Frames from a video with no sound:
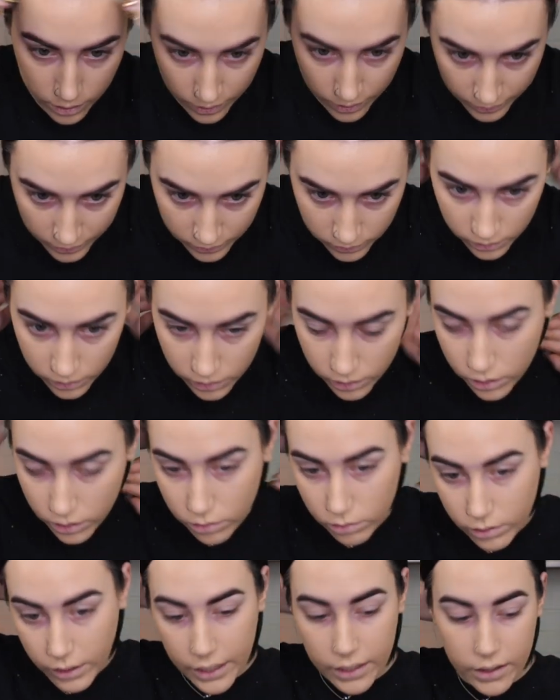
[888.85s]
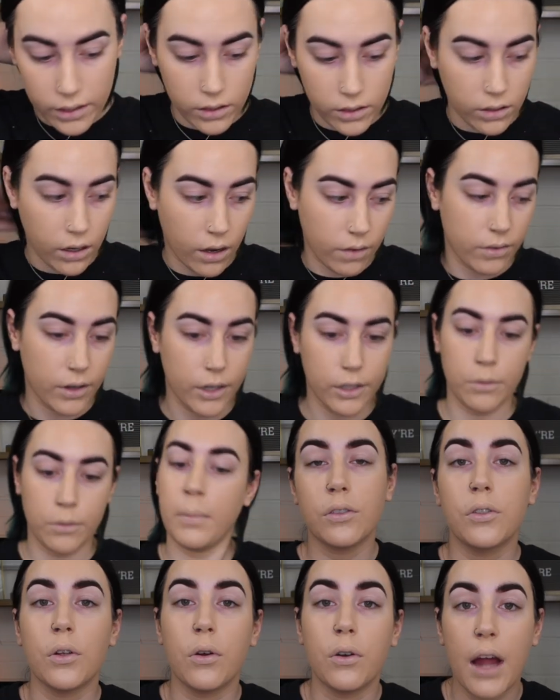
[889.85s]
I guess I do like this coverage.
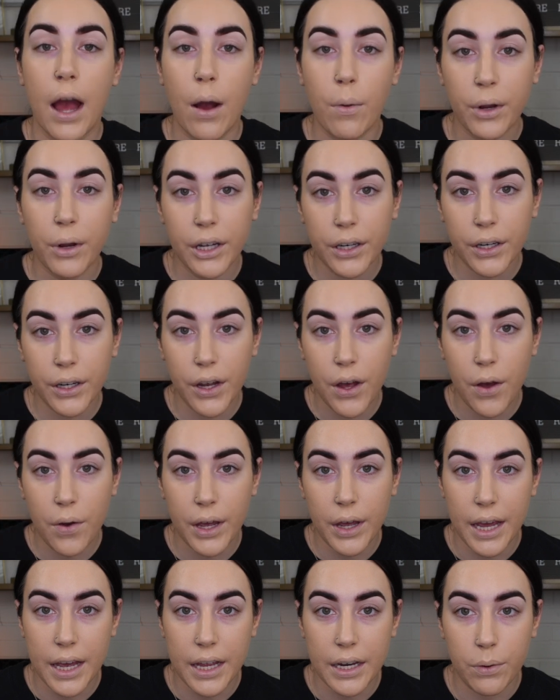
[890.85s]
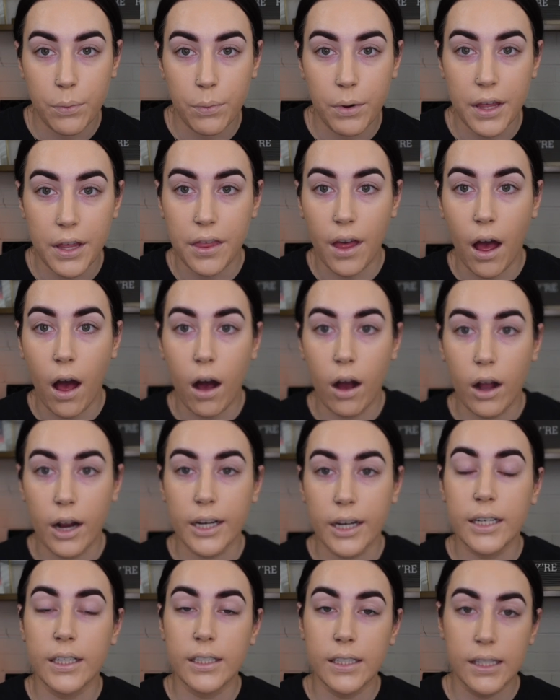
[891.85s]
So now we're gonna go in with
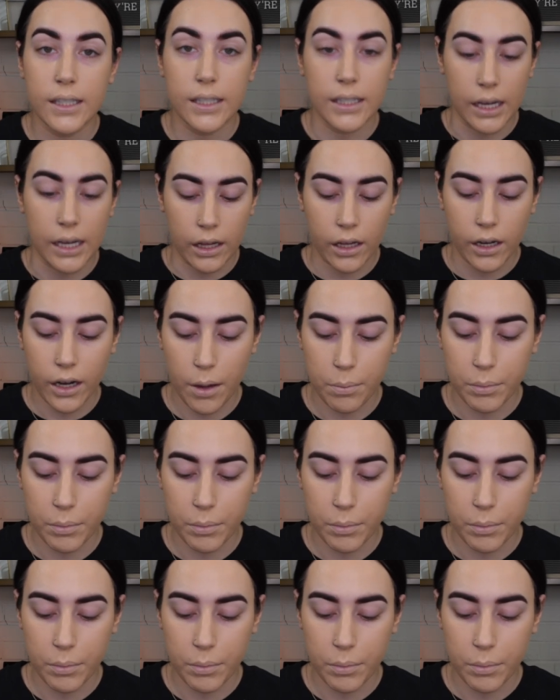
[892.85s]
our concealer.